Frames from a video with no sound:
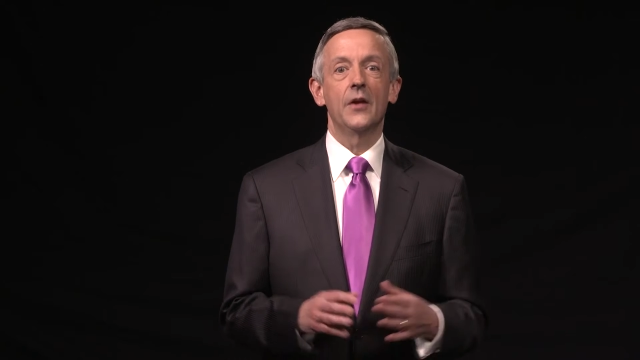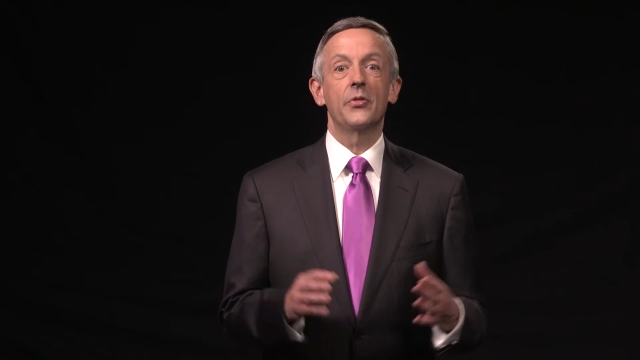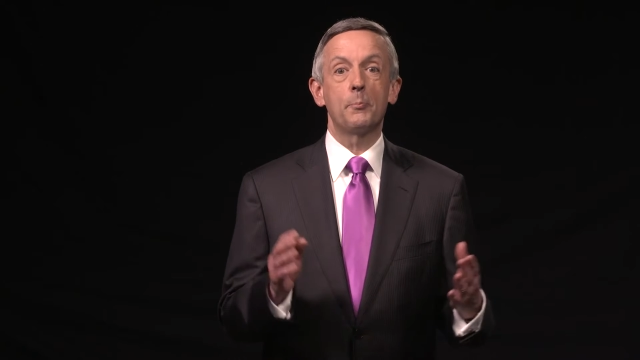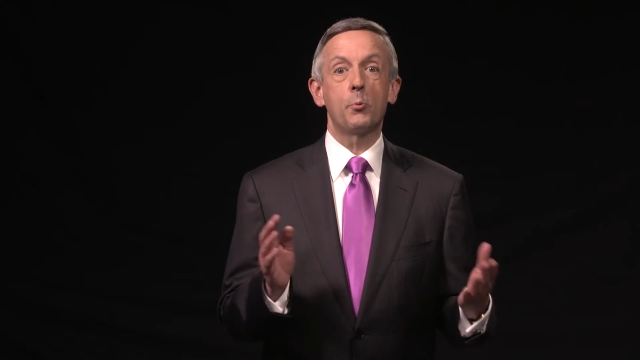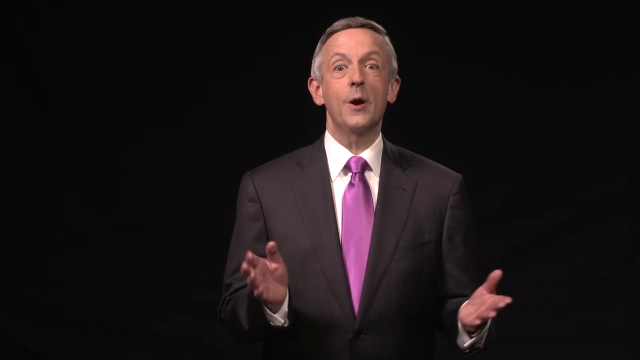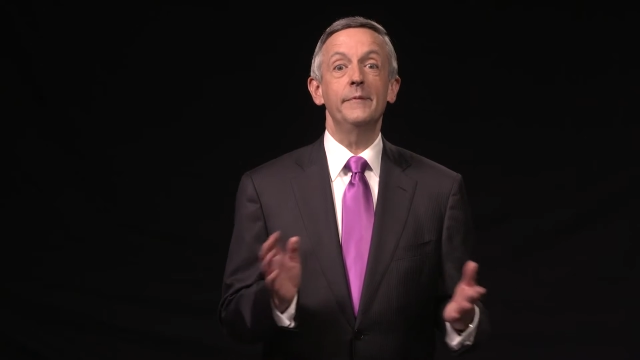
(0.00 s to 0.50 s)

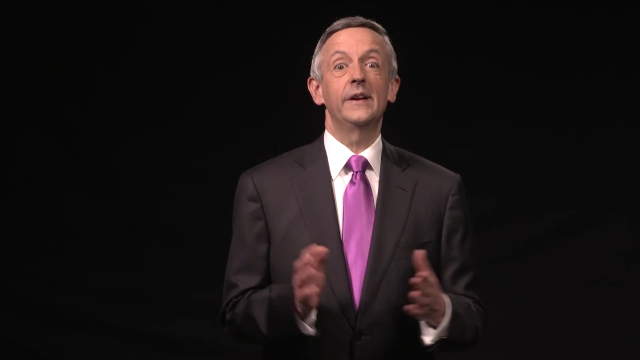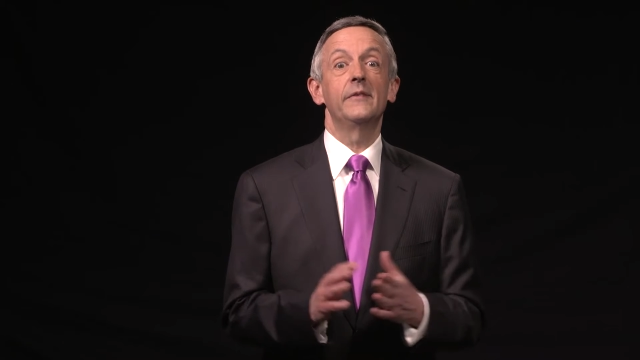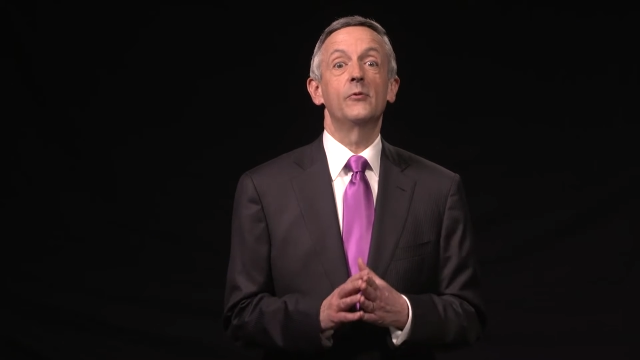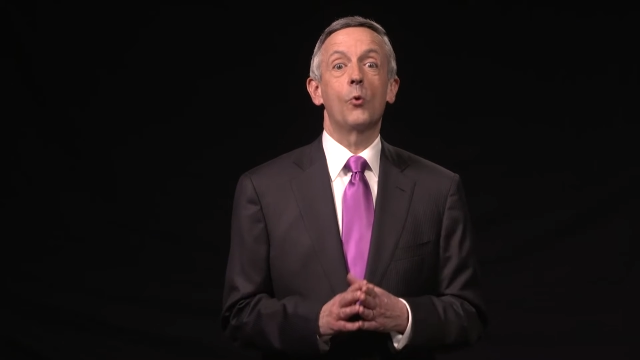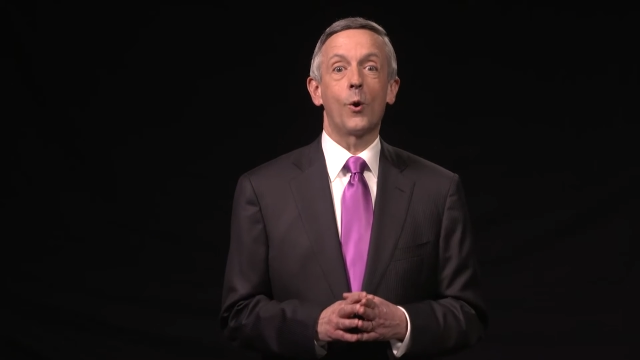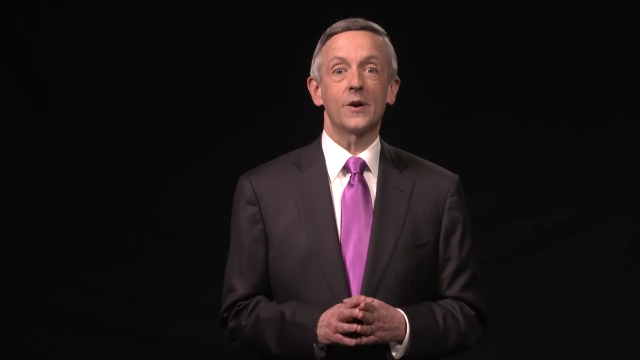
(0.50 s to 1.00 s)
The
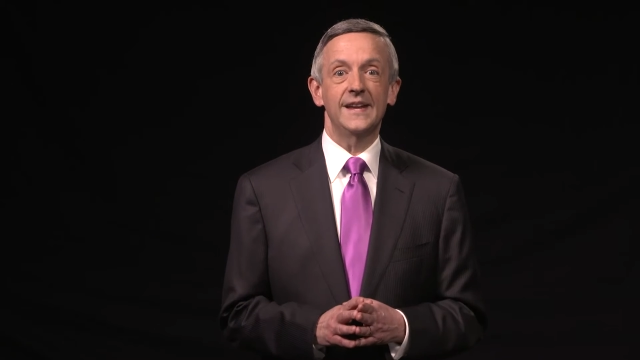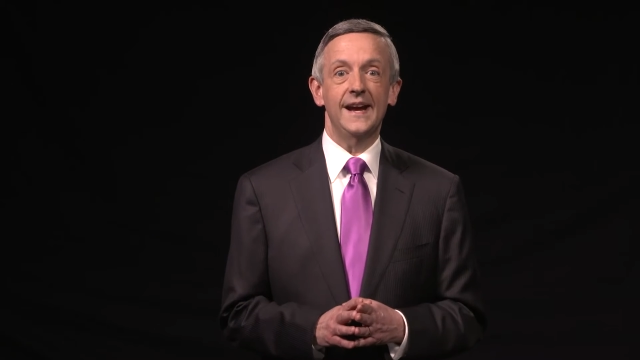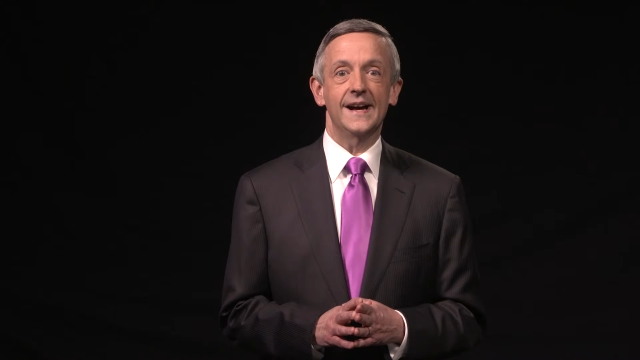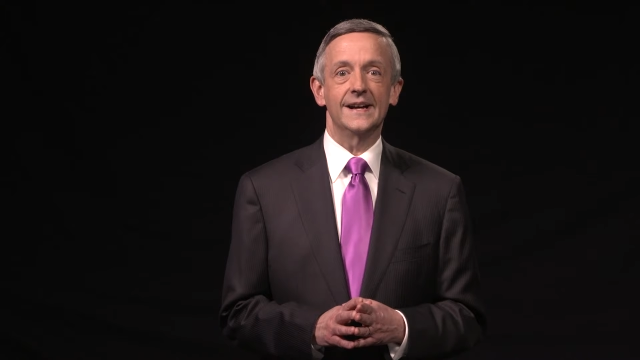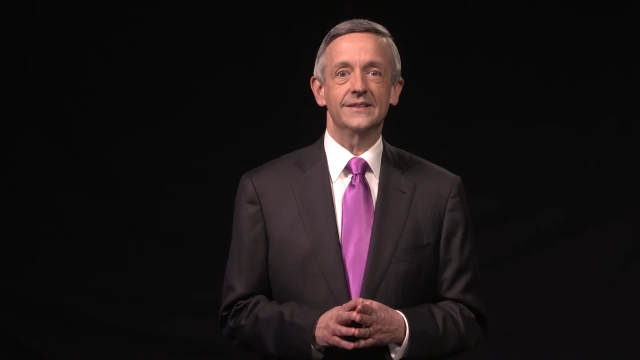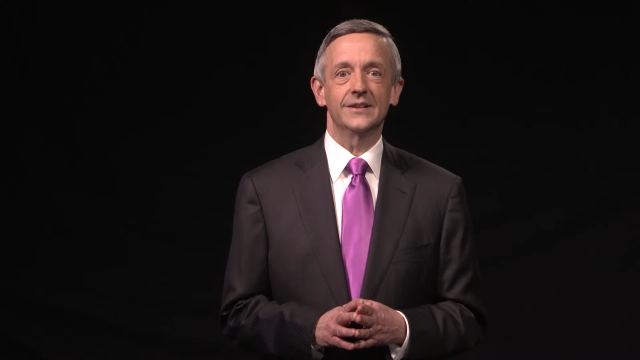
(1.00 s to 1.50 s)
Primitive
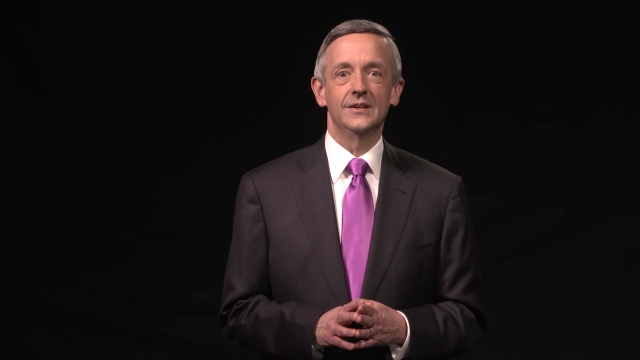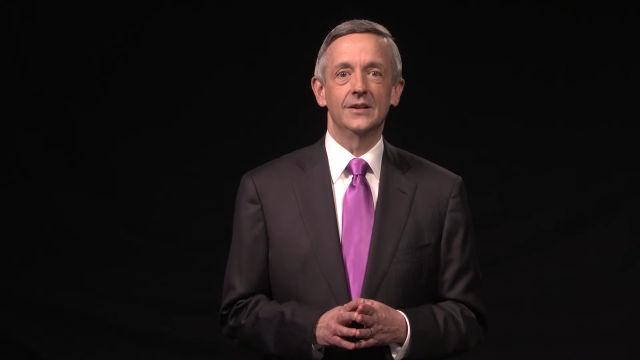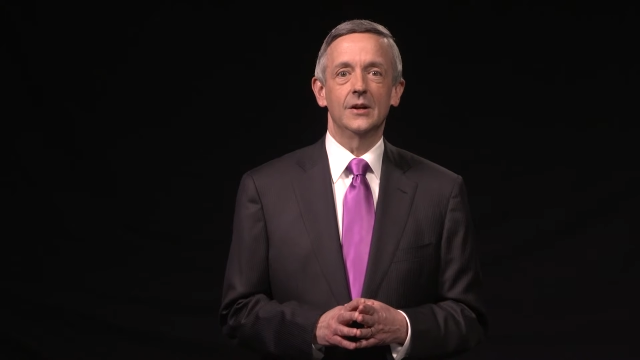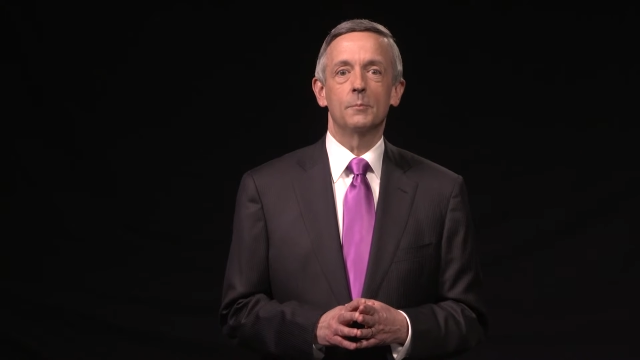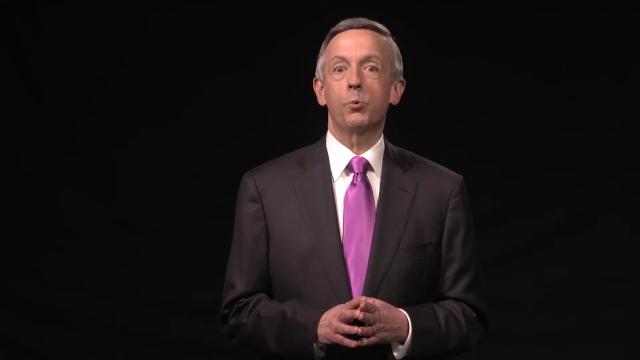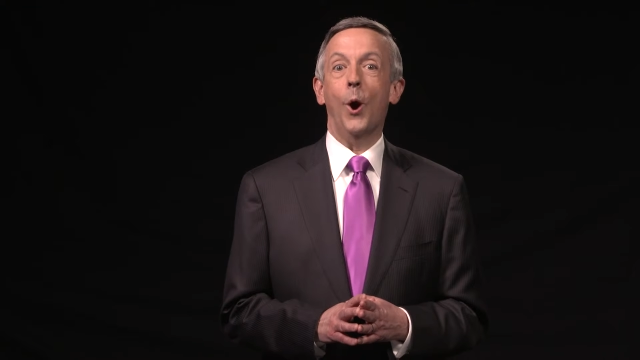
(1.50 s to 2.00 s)
Quartet,
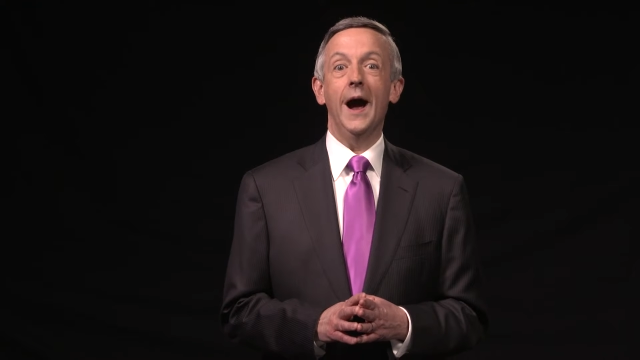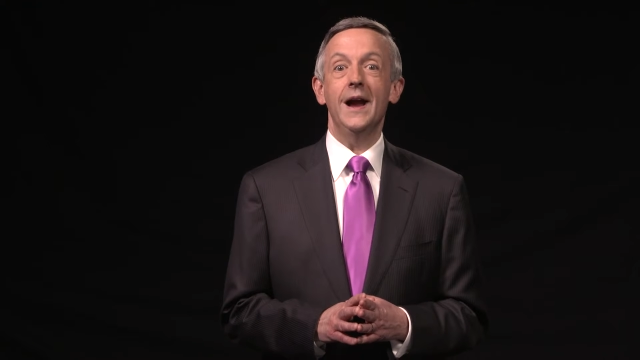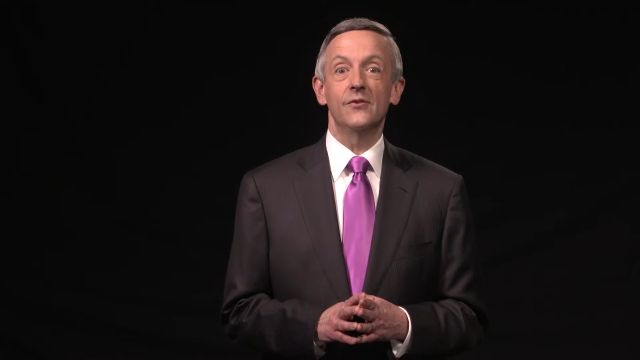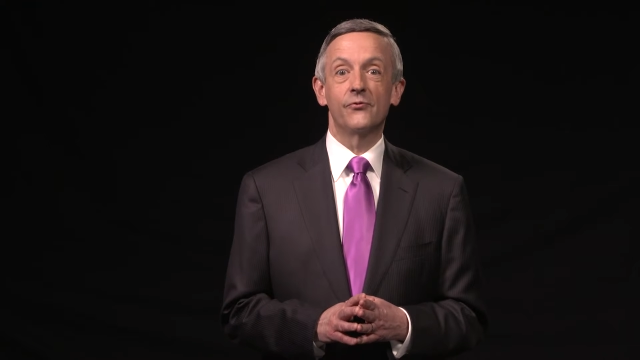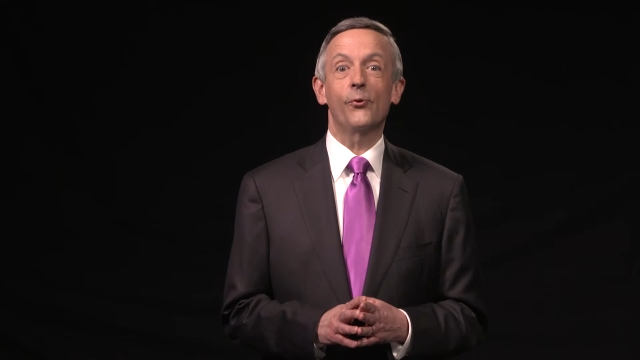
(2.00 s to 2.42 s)
Brian